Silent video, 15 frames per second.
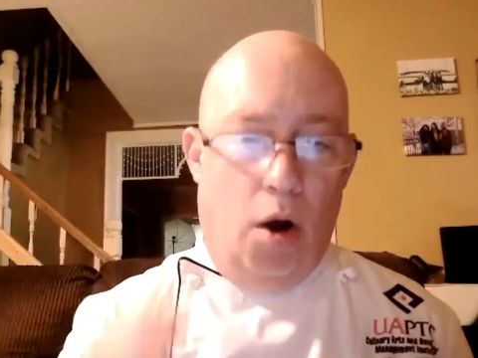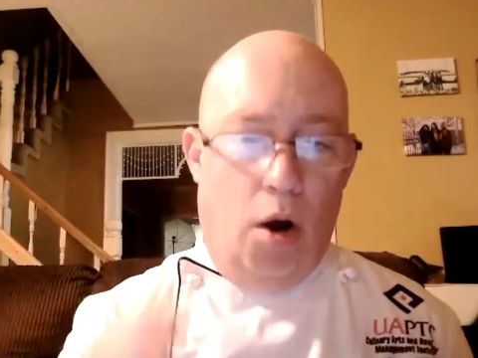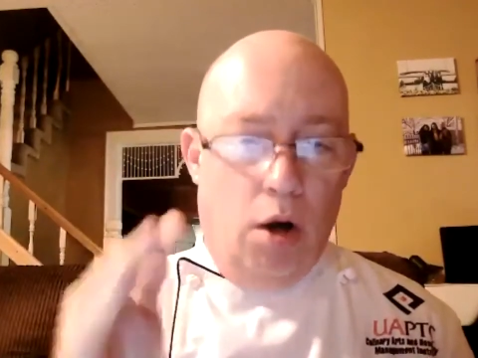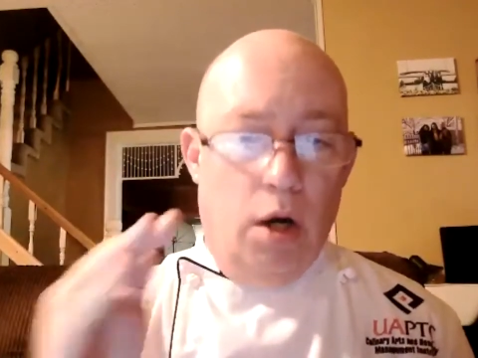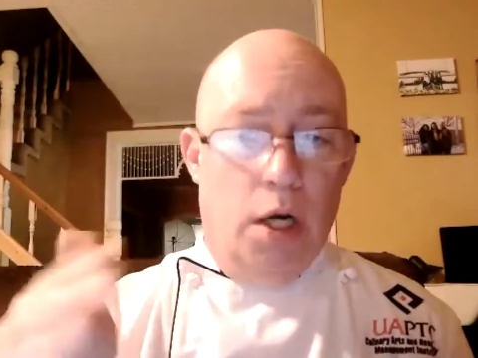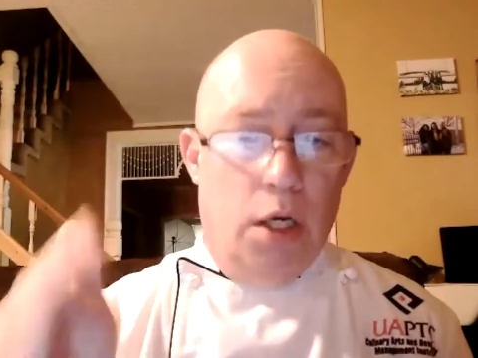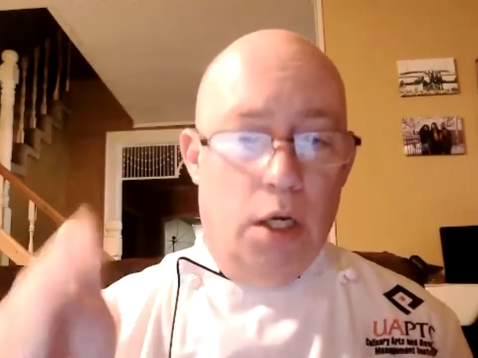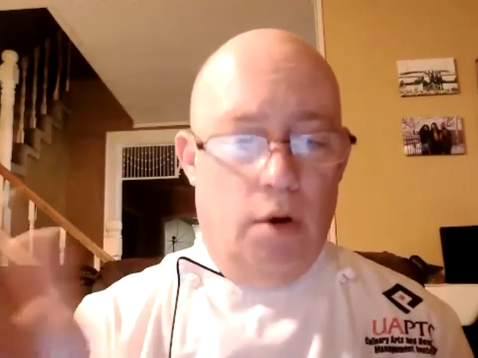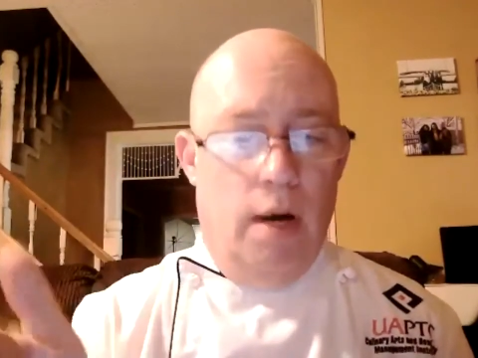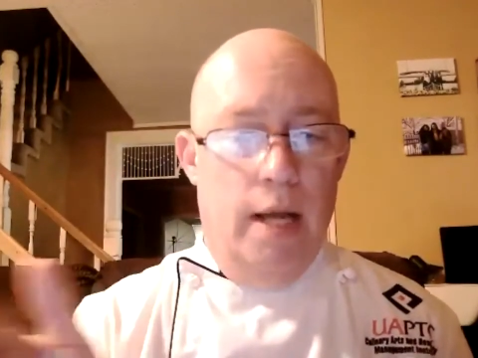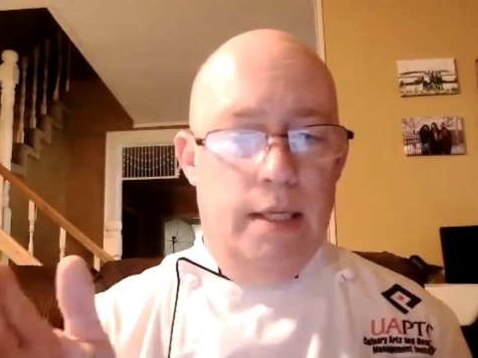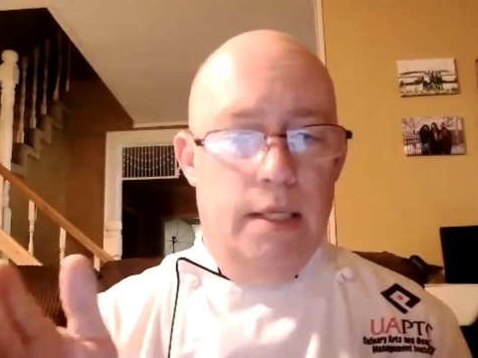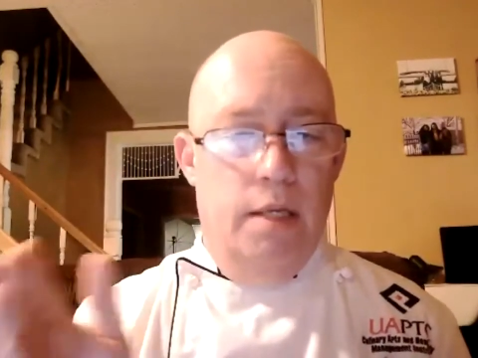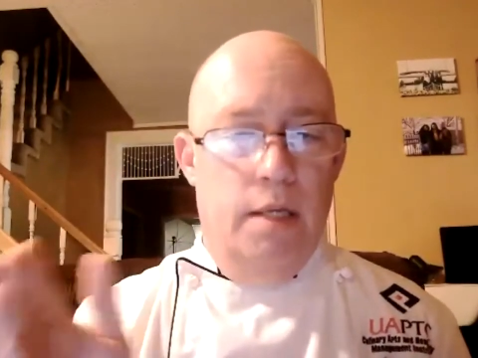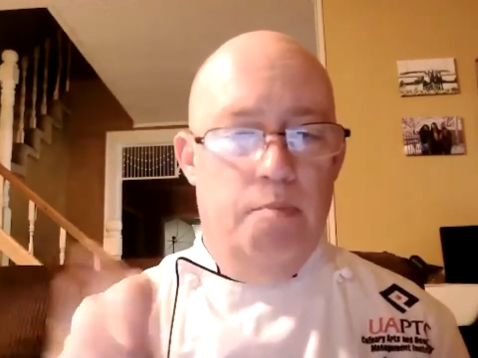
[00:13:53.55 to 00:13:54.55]
are
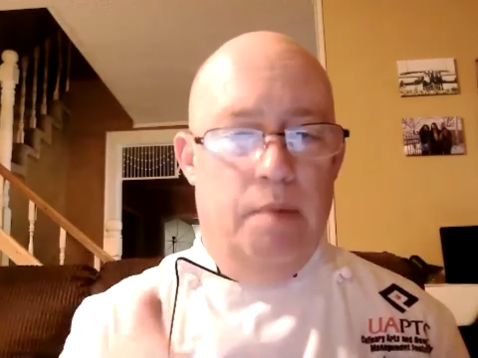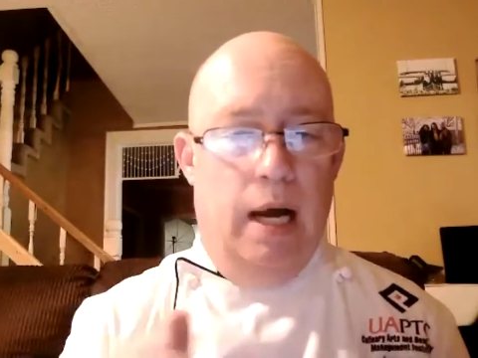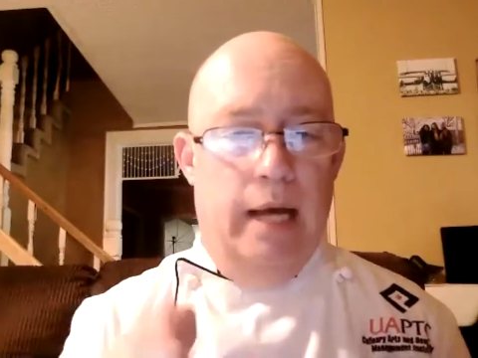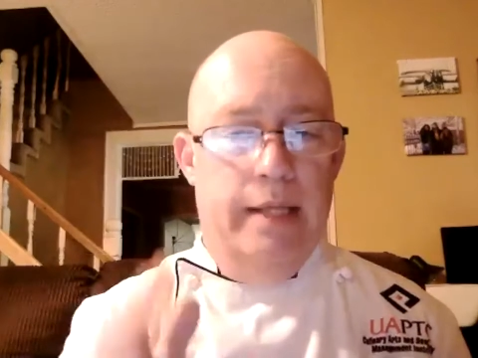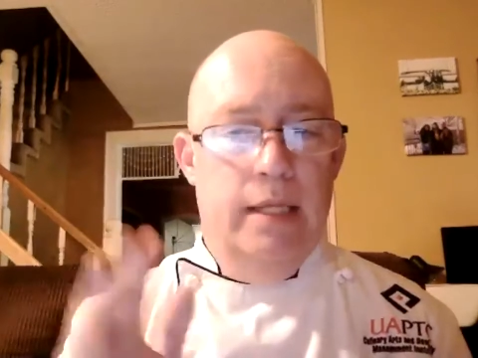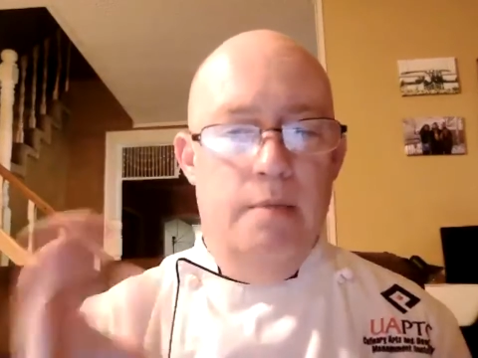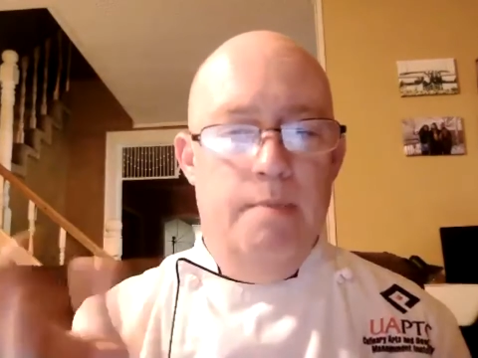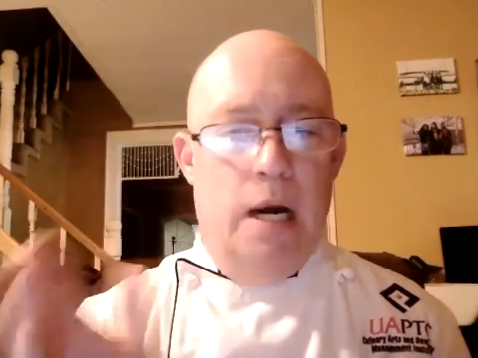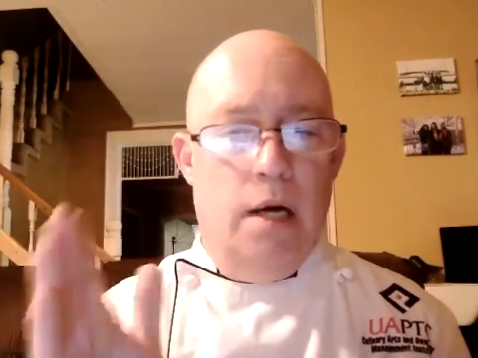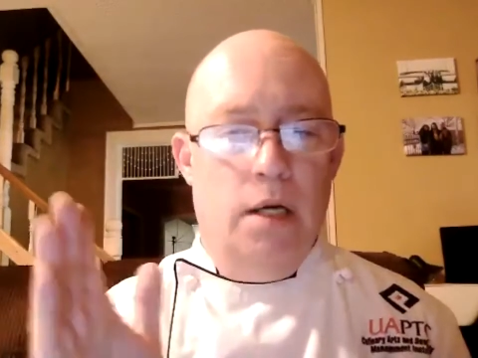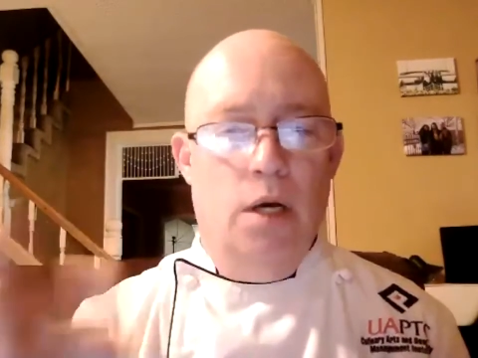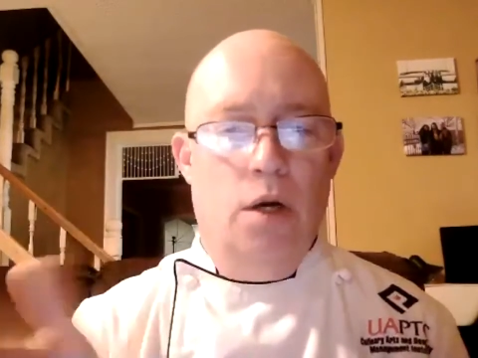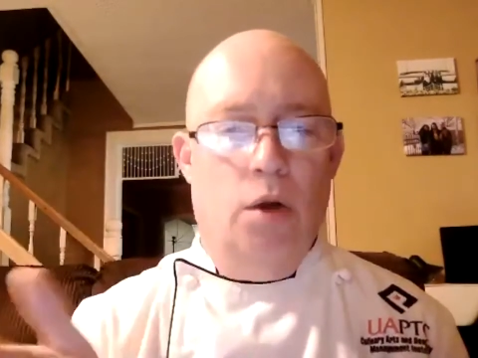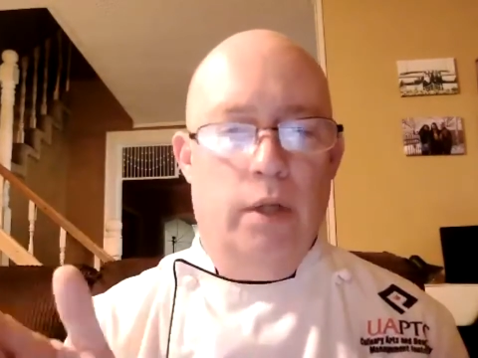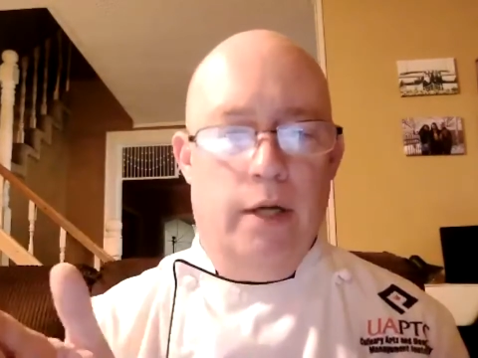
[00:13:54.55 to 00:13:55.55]
accredited by the
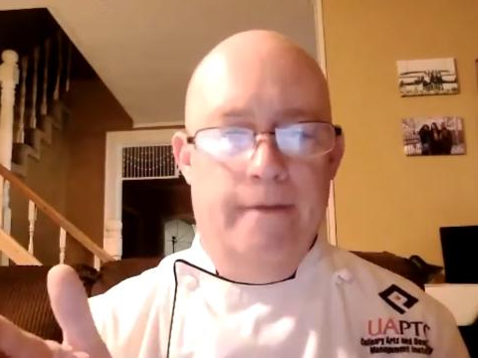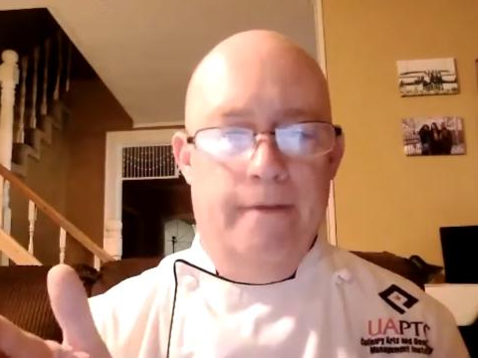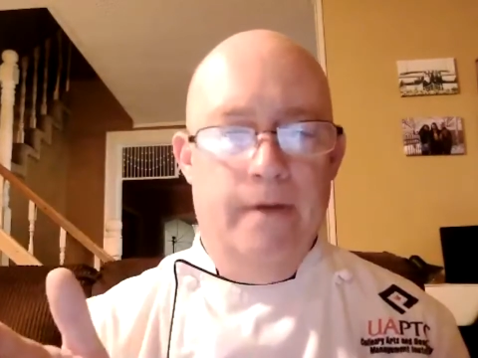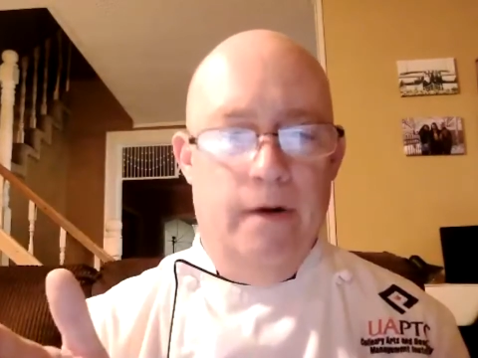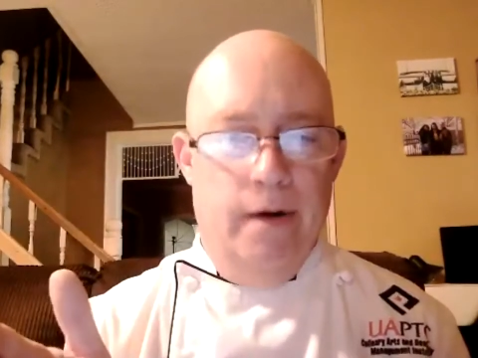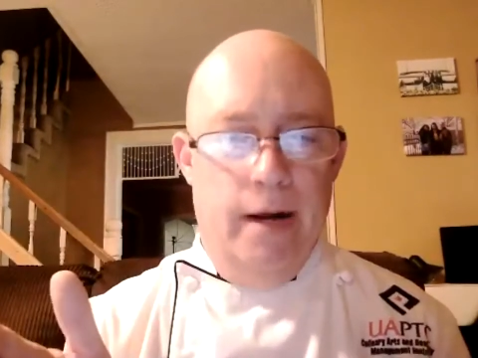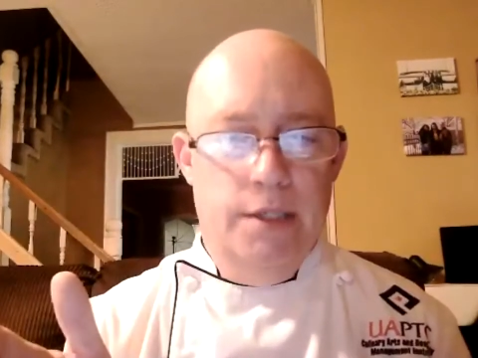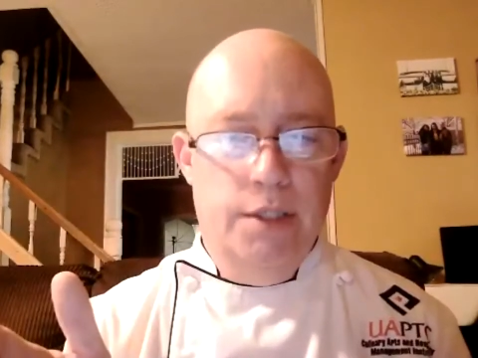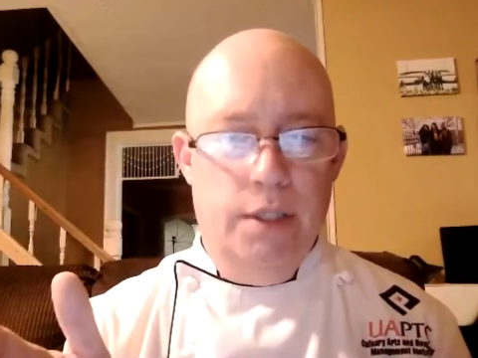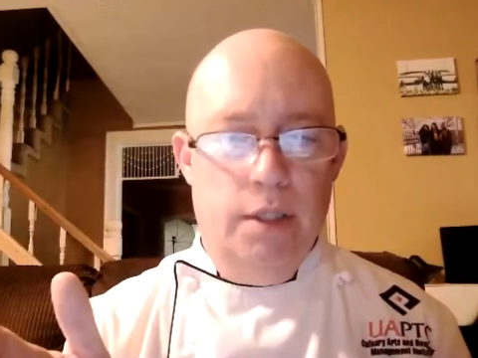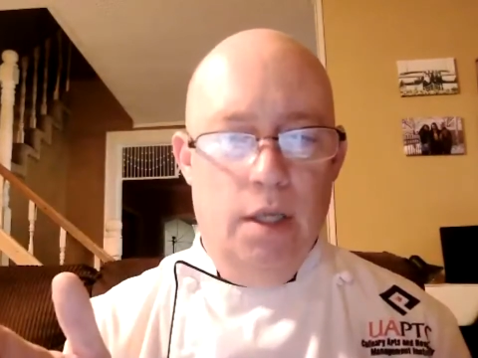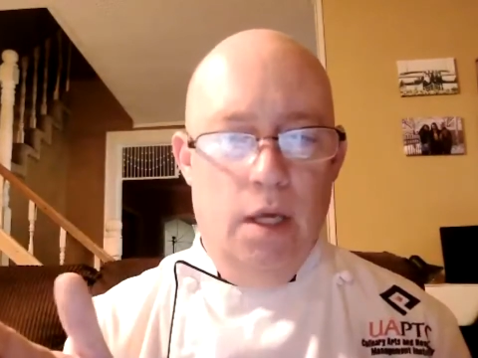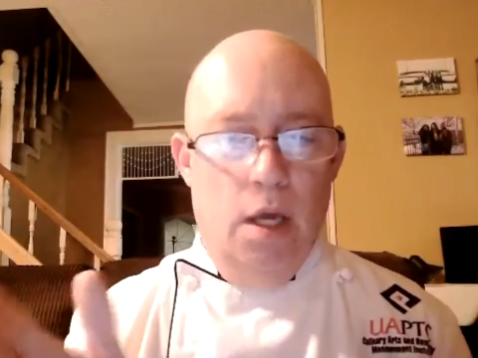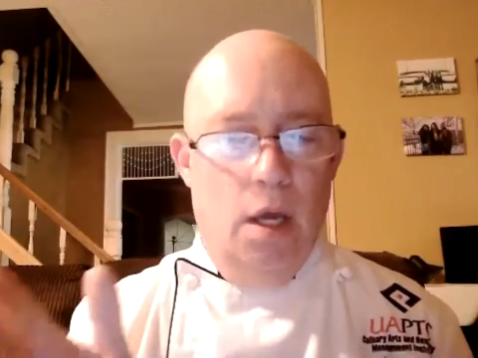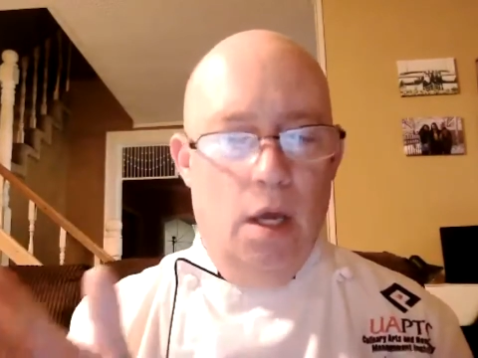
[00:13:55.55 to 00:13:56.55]
American Culinary Federation.